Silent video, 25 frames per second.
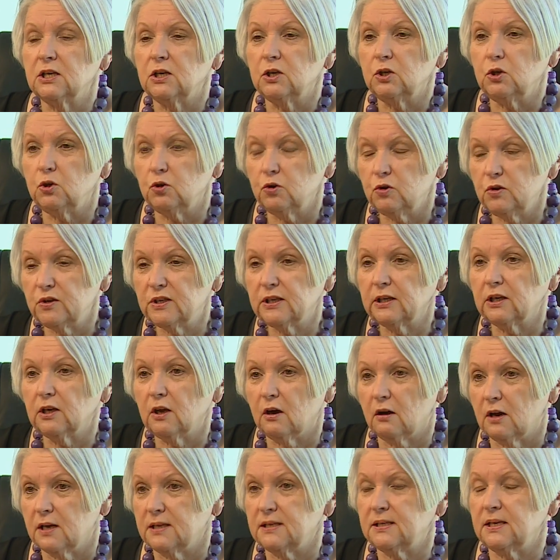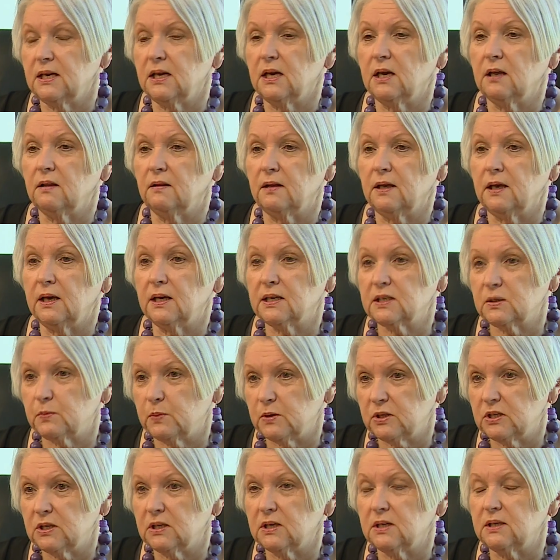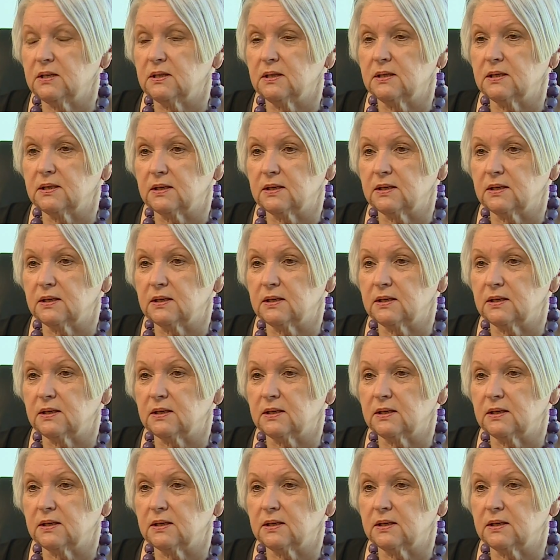utilising the expertise and